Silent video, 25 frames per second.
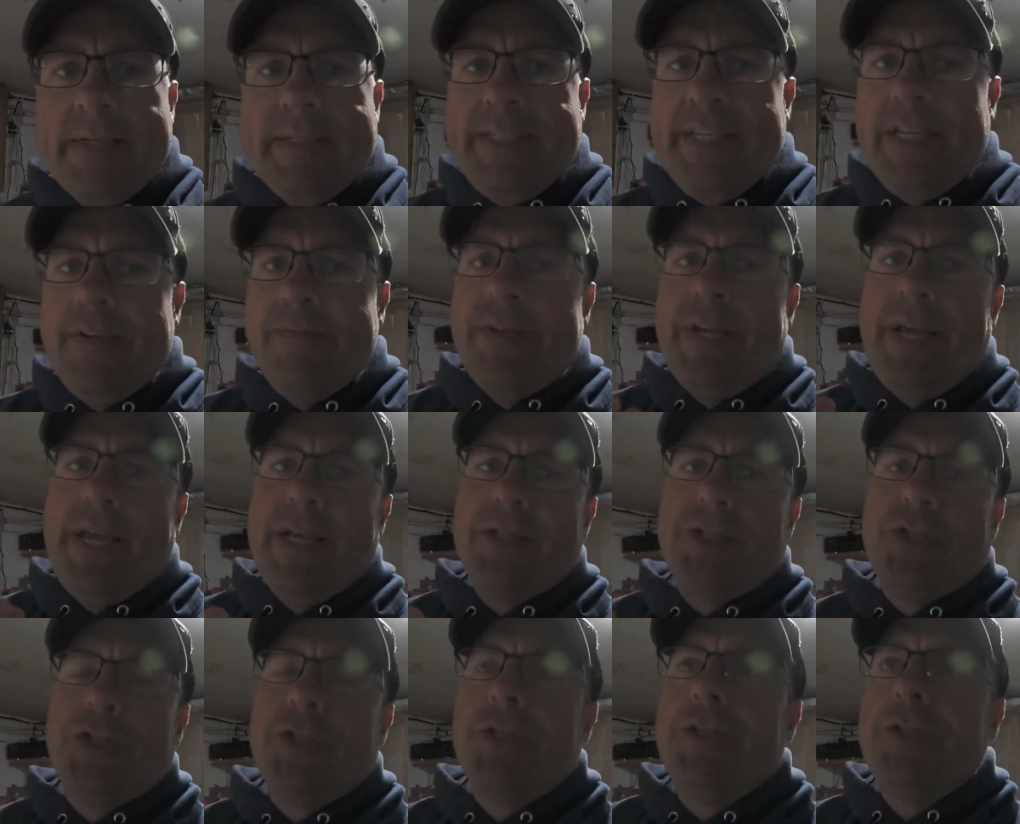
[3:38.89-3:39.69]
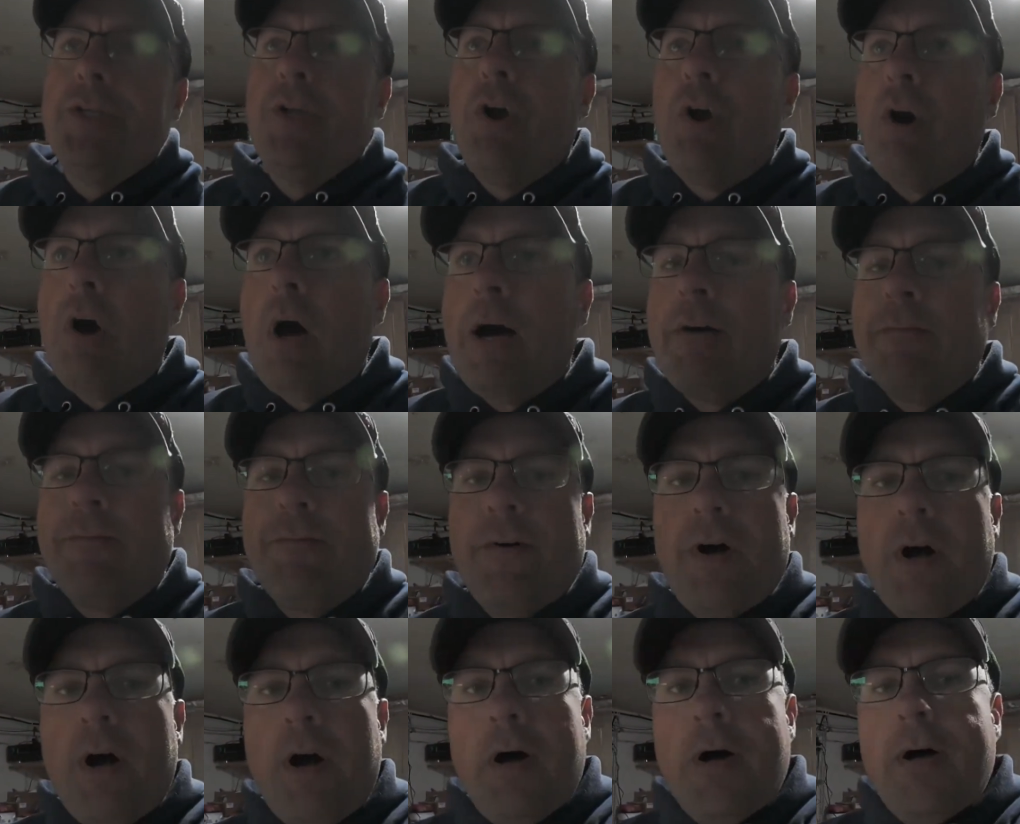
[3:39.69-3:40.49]
deviation
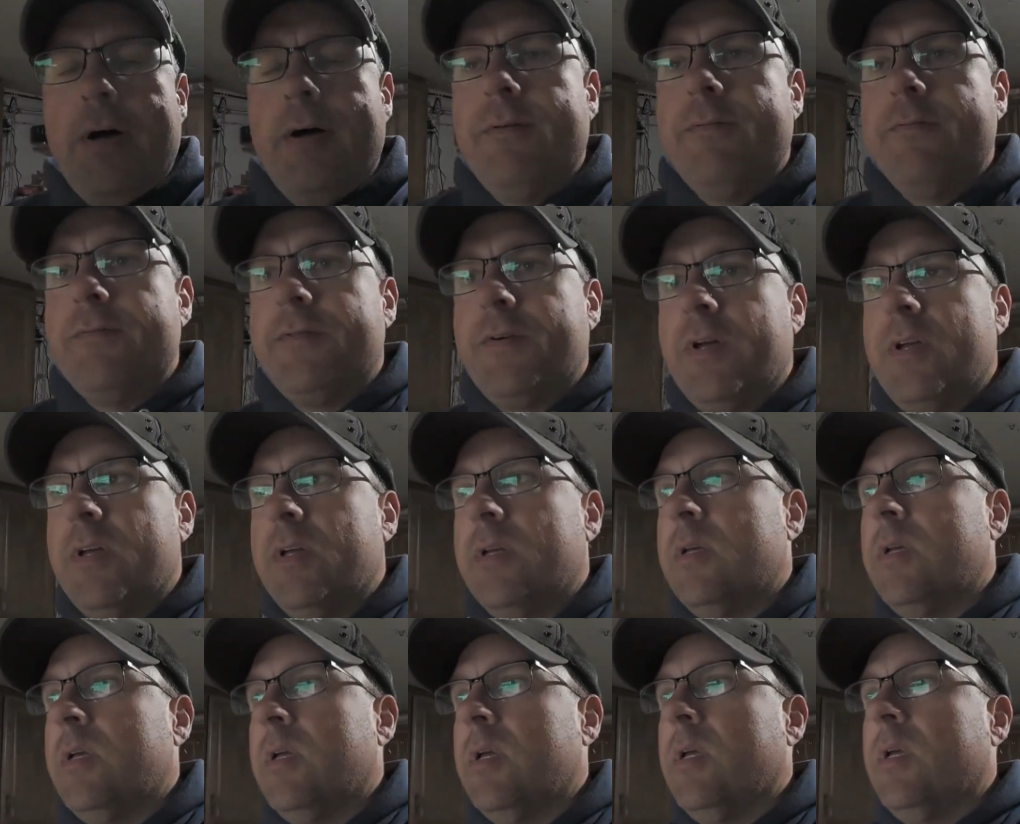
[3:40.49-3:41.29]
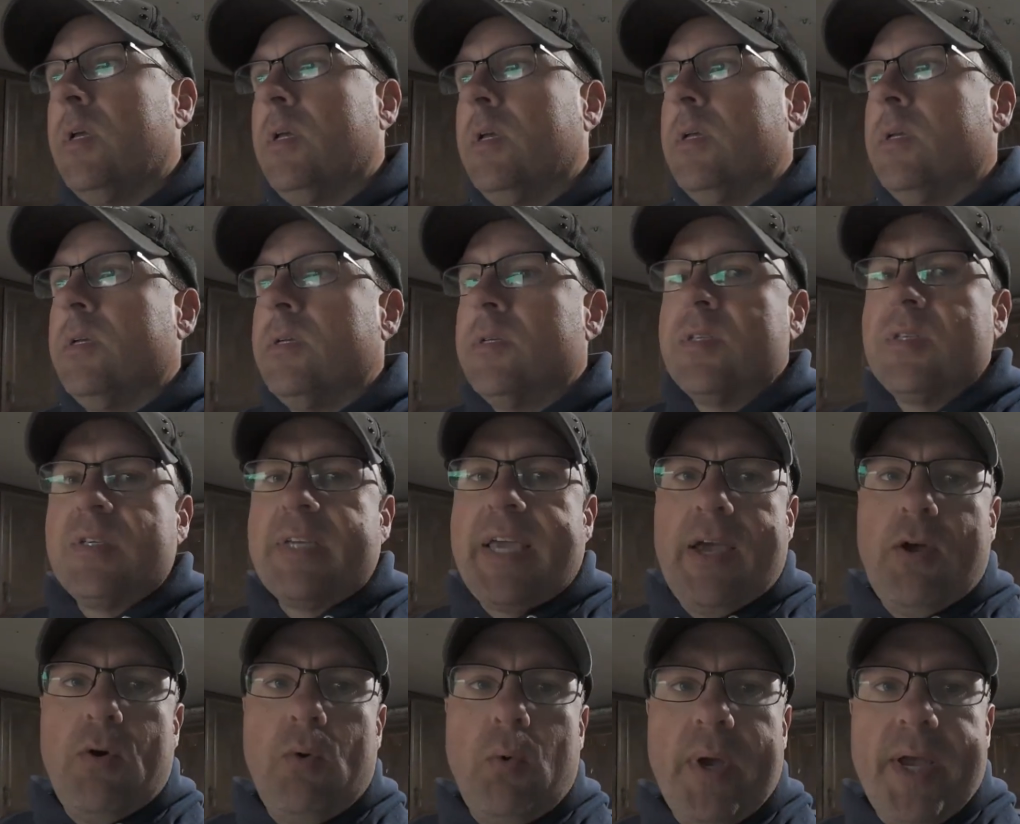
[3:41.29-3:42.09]
off of
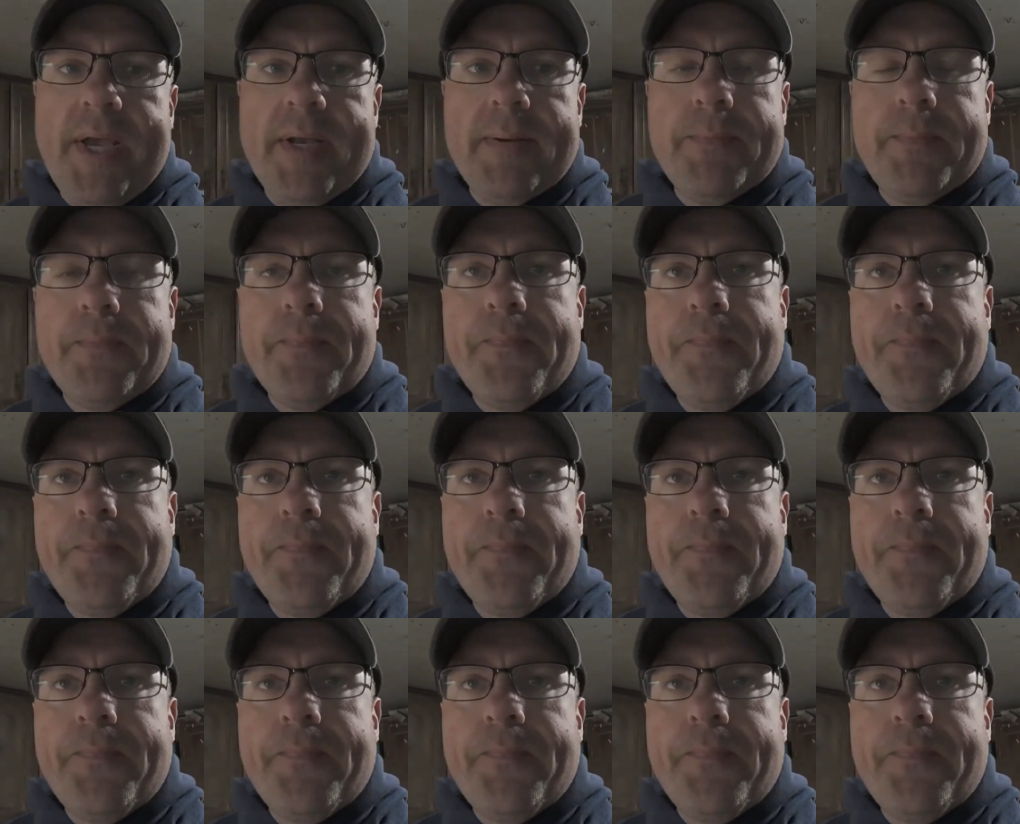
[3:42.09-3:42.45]
scale weight.